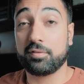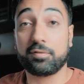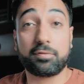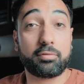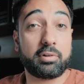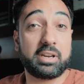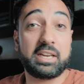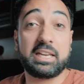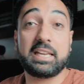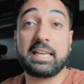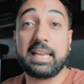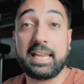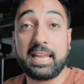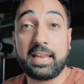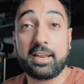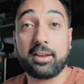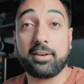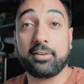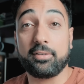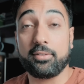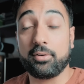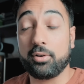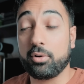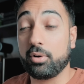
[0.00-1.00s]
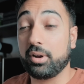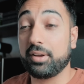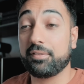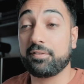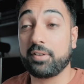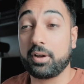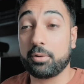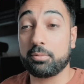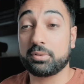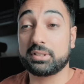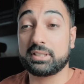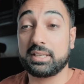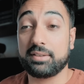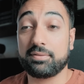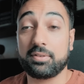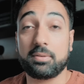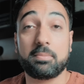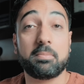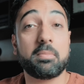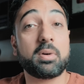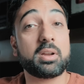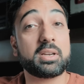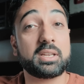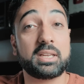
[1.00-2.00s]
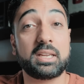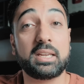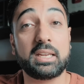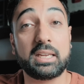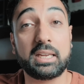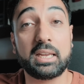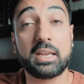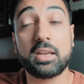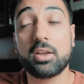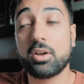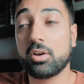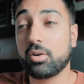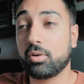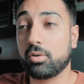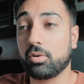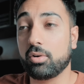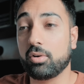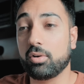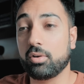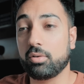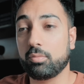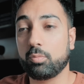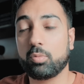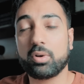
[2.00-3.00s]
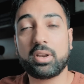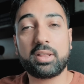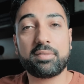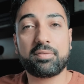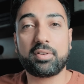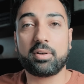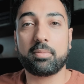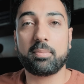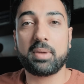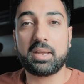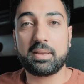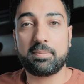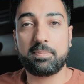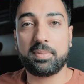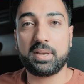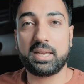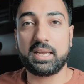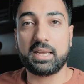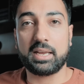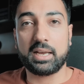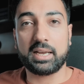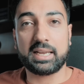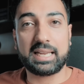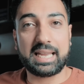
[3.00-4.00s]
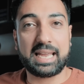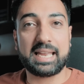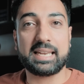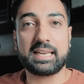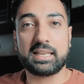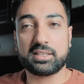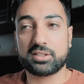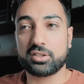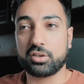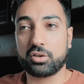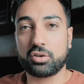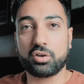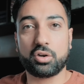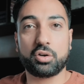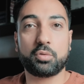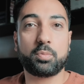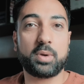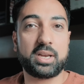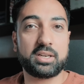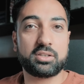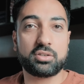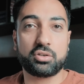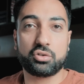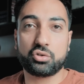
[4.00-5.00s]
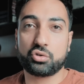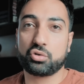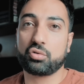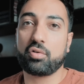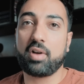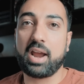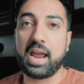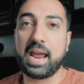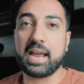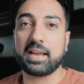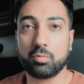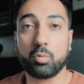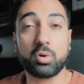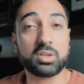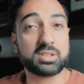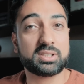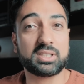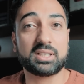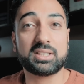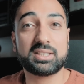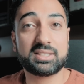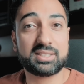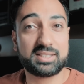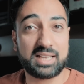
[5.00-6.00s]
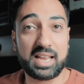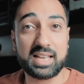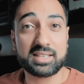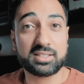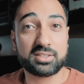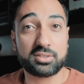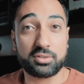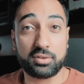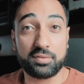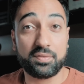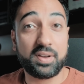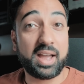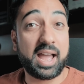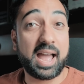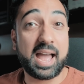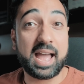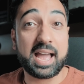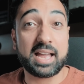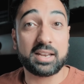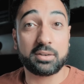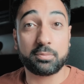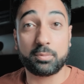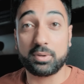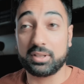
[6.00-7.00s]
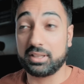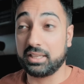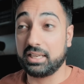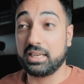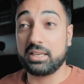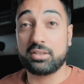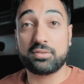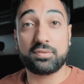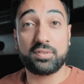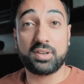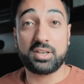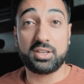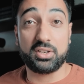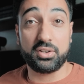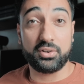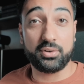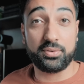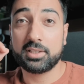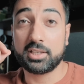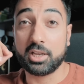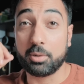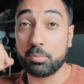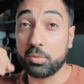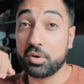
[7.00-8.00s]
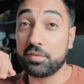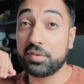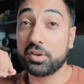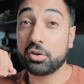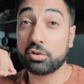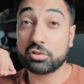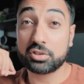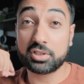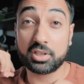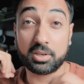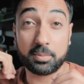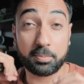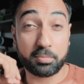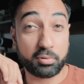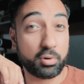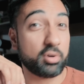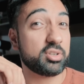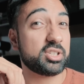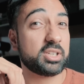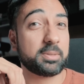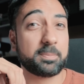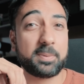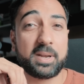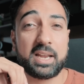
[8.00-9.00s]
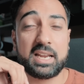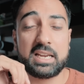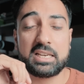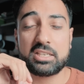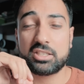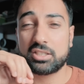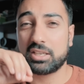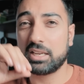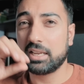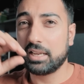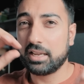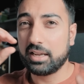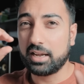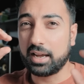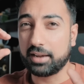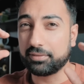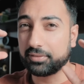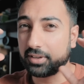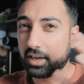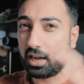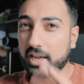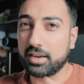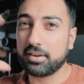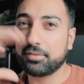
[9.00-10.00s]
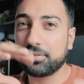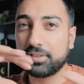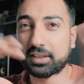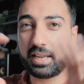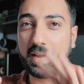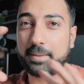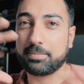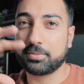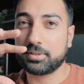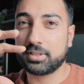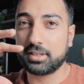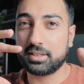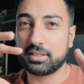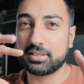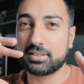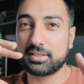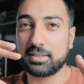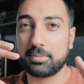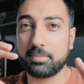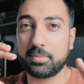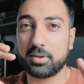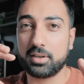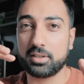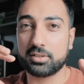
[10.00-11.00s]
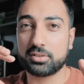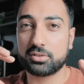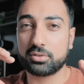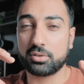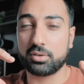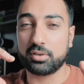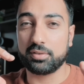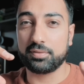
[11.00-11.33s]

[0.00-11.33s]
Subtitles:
free gear, or if I was given money, or whatever it may be, again, it's a good way to track what success you've had with each video. Now, moving on to the project page, I've kind of kept to the similar sort